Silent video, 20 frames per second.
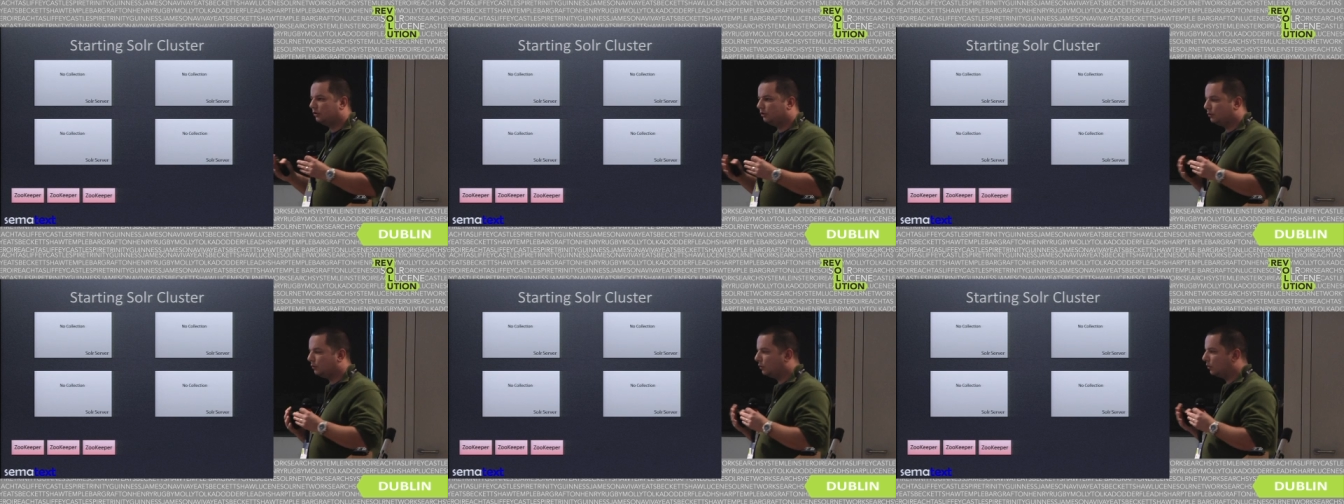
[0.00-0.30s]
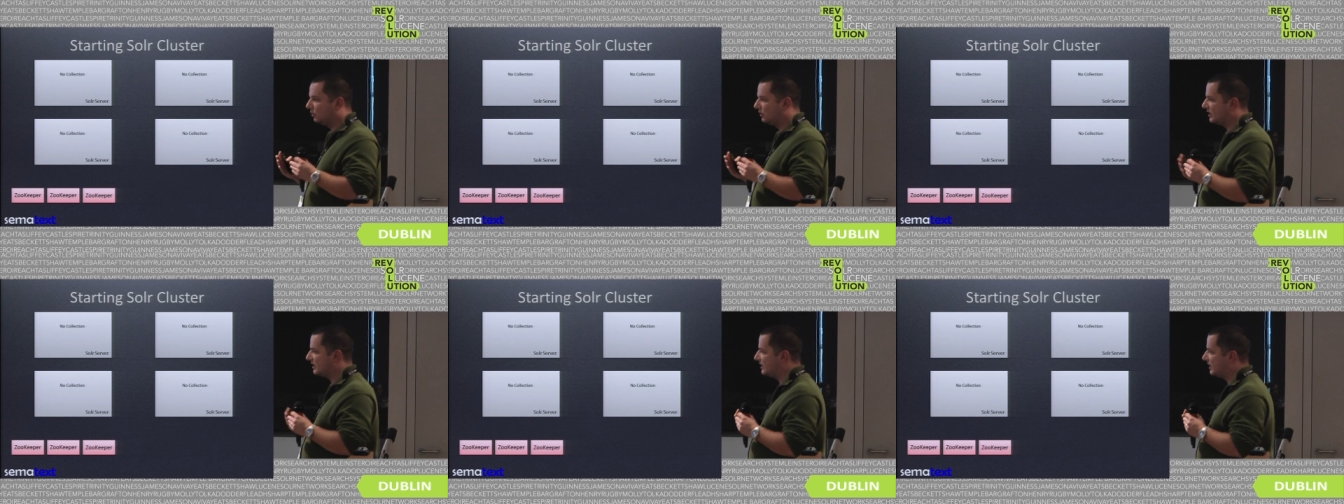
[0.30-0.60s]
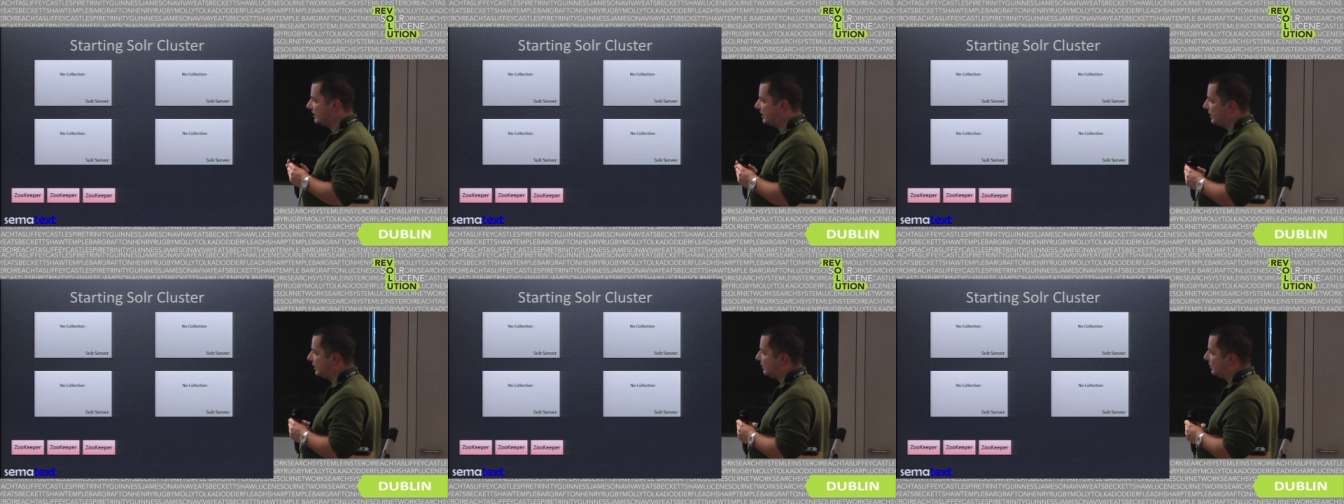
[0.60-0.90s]
do all the
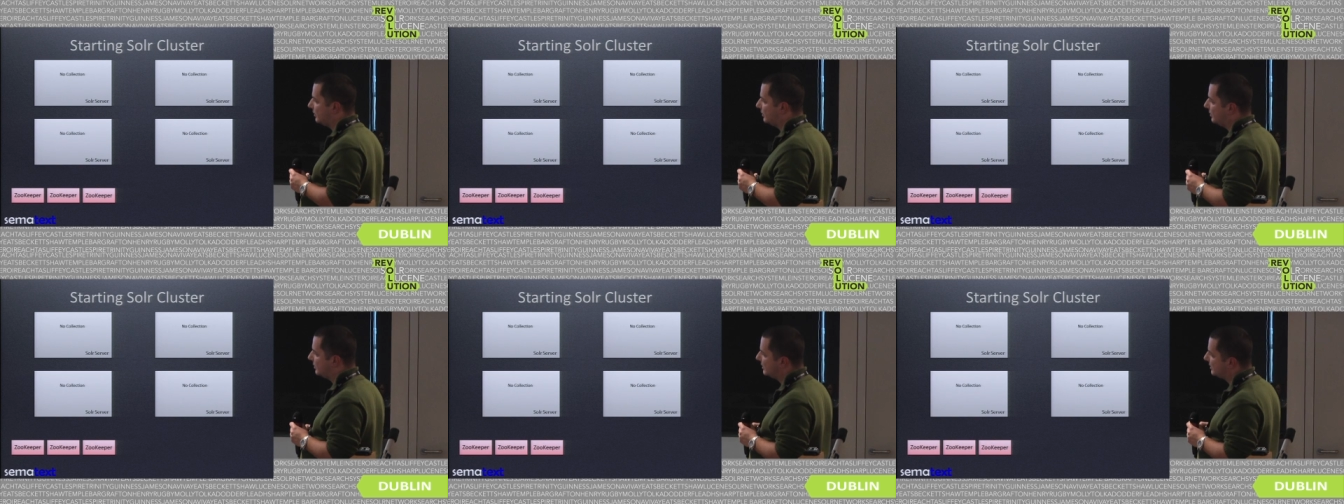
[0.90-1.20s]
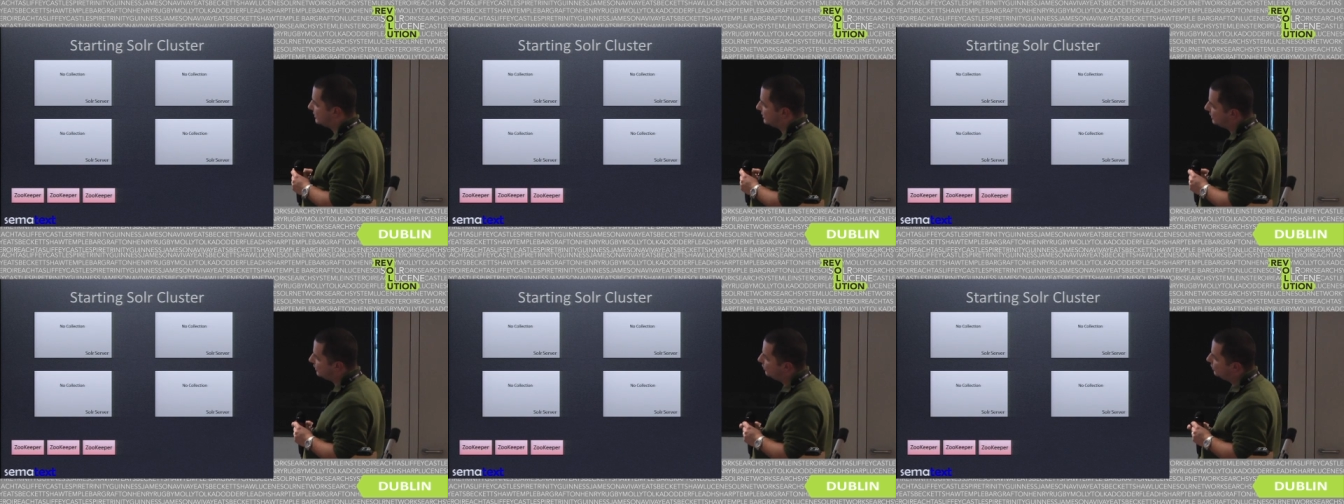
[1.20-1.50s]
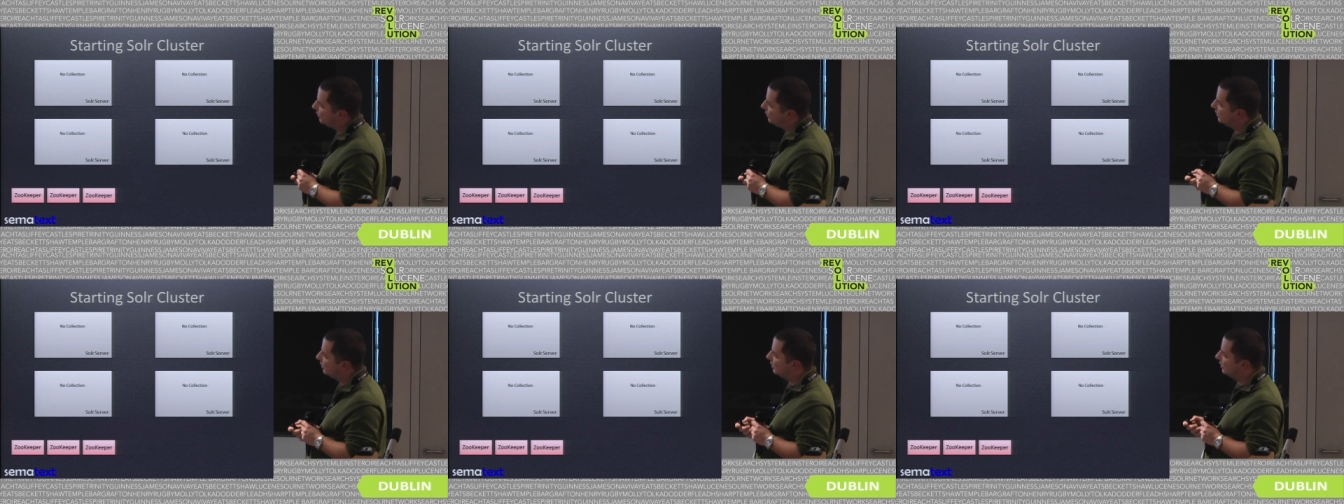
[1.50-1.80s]
syncing.
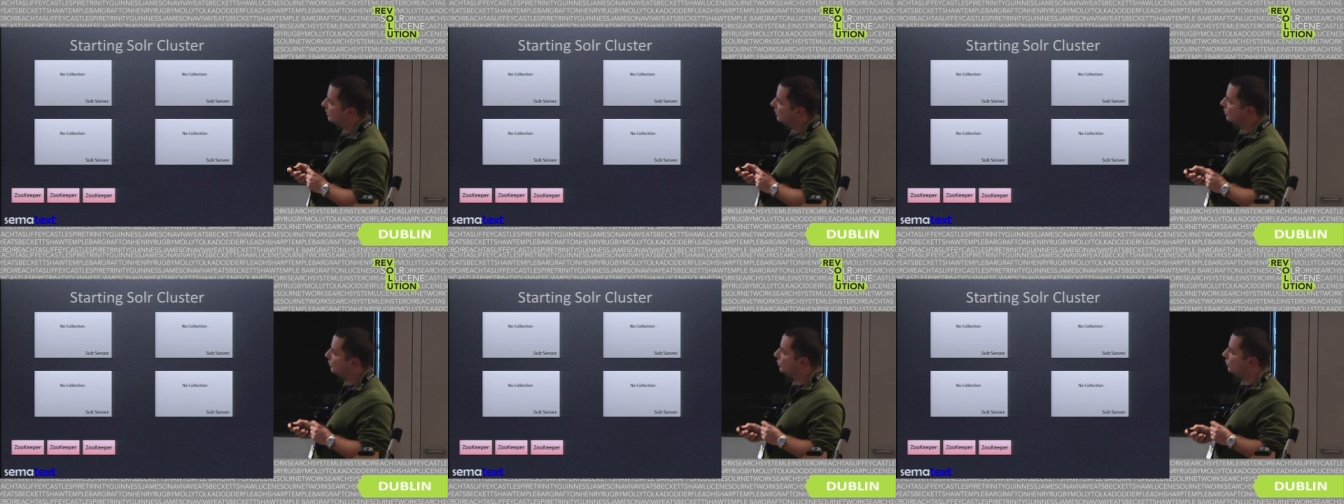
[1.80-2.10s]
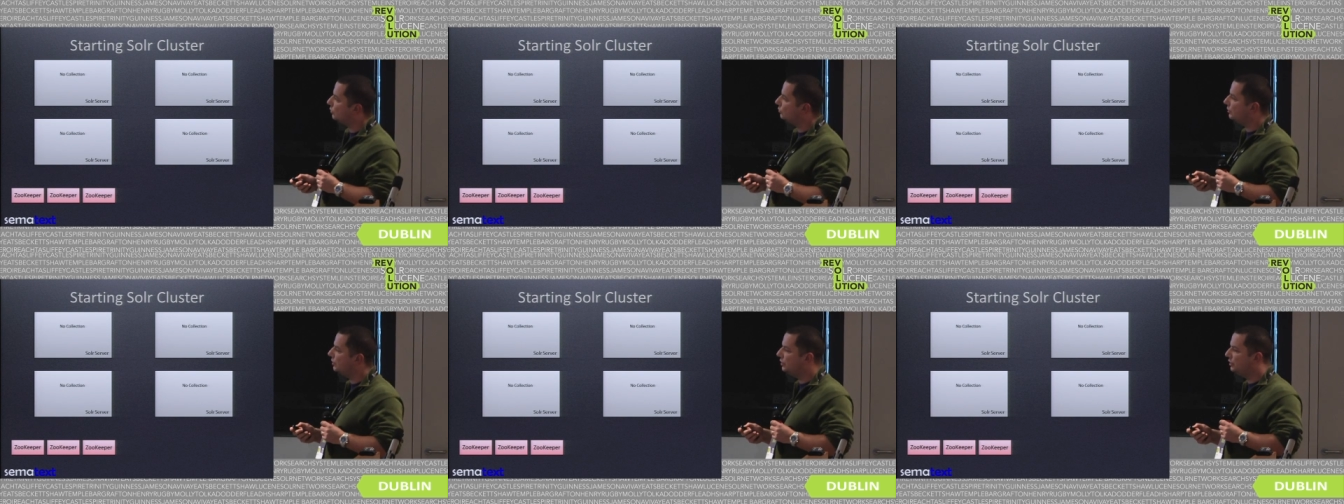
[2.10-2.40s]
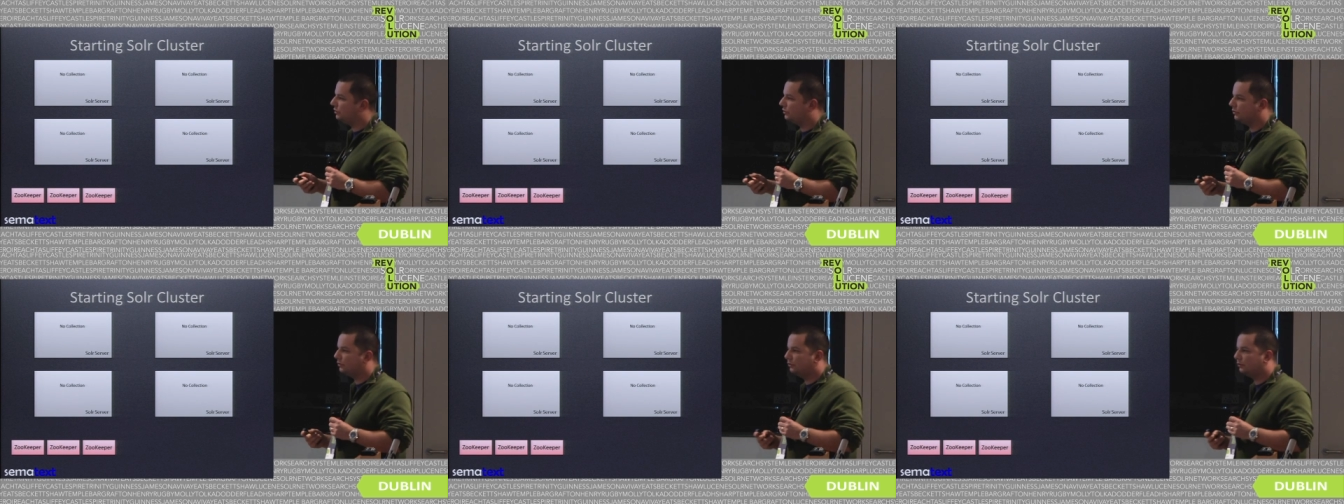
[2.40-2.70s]
So uh, what we
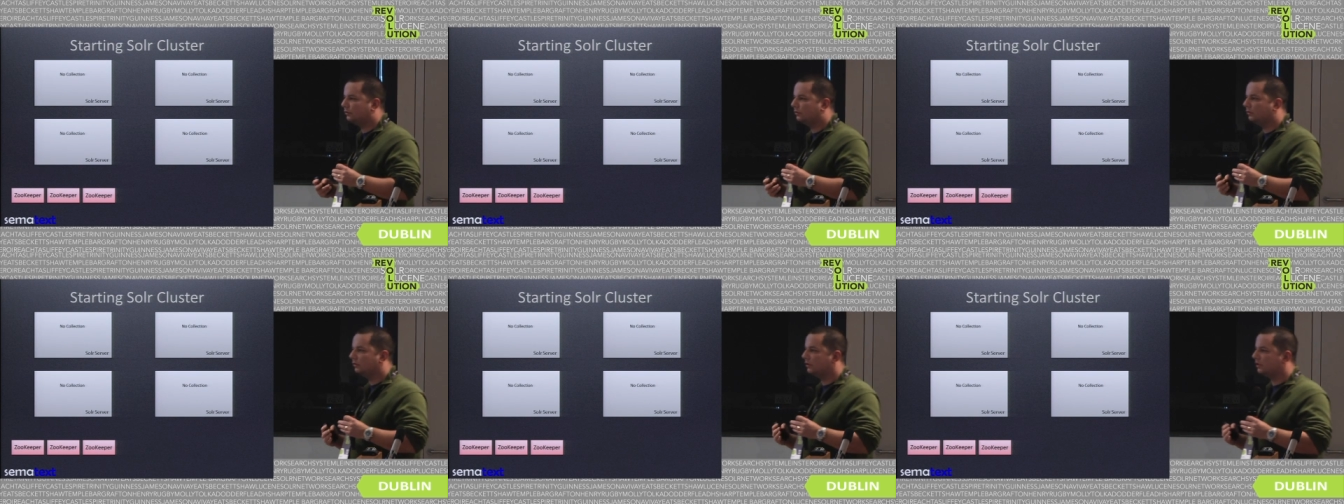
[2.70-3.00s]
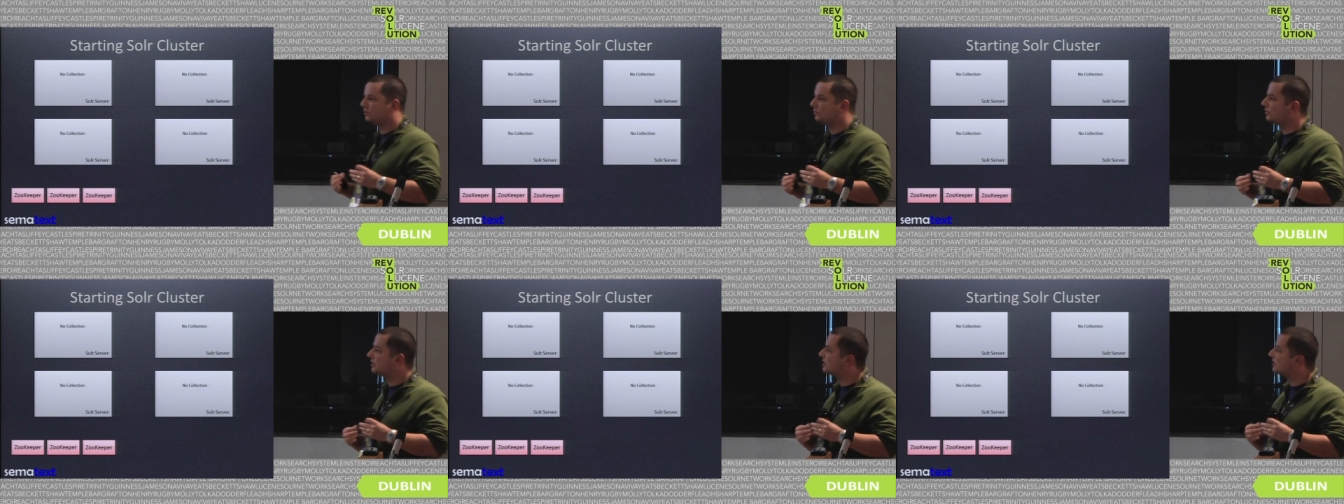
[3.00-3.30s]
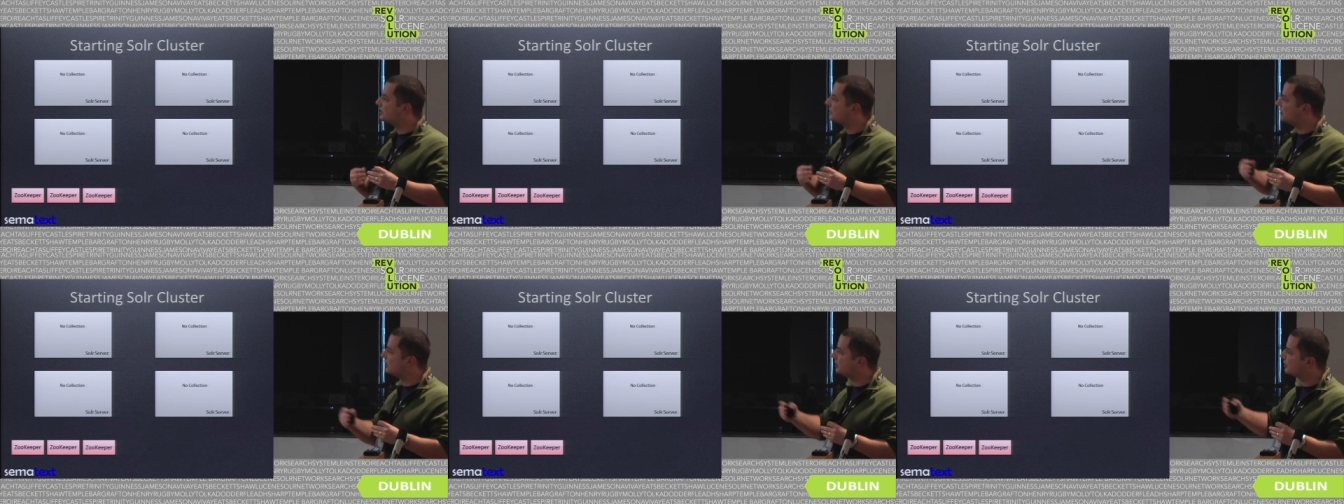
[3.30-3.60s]
need to do is we
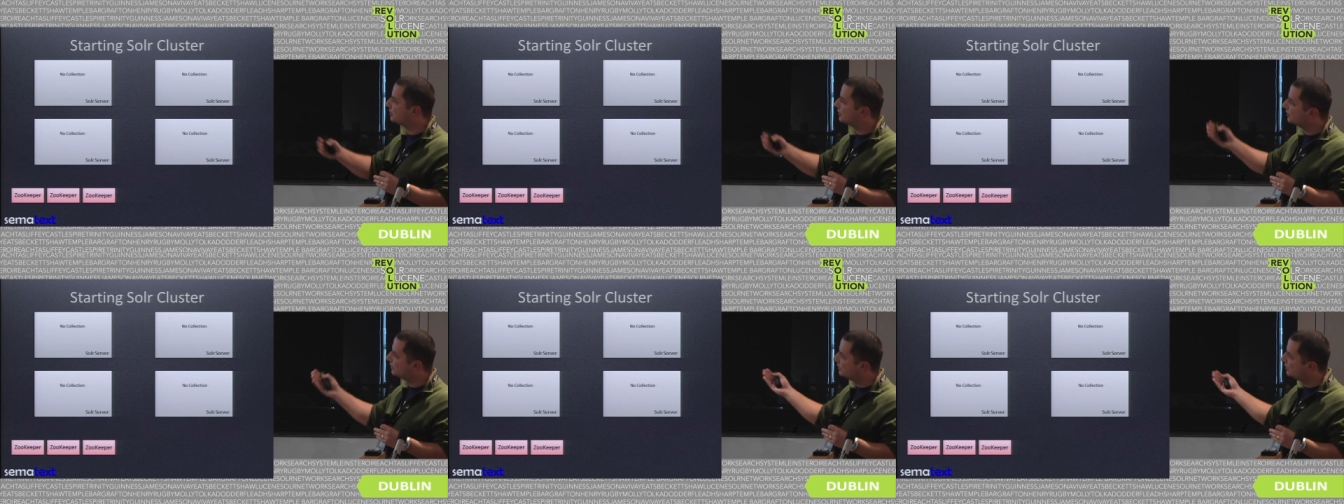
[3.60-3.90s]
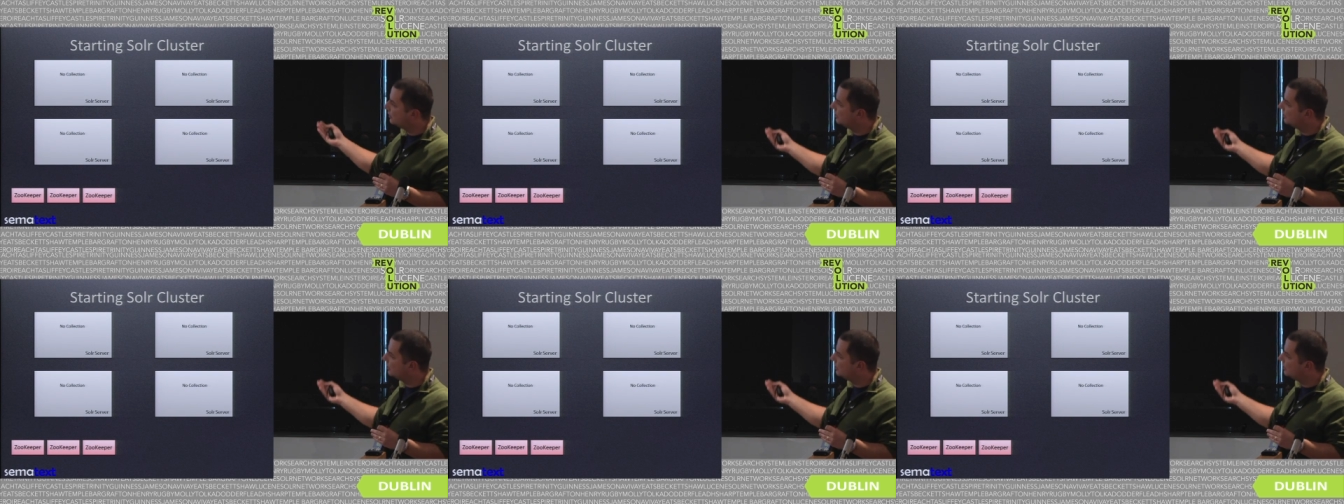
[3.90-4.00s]
start